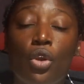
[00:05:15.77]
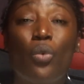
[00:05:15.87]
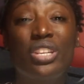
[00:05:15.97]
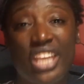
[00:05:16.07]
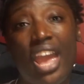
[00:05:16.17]

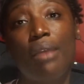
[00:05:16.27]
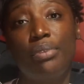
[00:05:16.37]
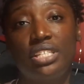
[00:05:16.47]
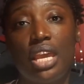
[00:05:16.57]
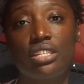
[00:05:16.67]
which can
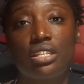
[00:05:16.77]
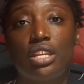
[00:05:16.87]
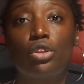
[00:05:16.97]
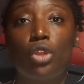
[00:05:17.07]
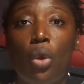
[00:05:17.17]
potentially
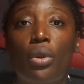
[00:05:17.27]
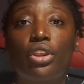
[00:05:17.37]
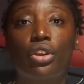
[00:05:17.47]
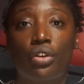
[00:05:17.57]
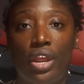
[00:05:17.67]
lower
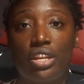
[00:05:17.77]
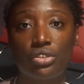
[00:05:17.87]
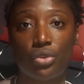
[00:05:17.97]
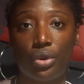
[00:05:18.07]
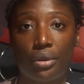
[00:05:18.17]
your credit score.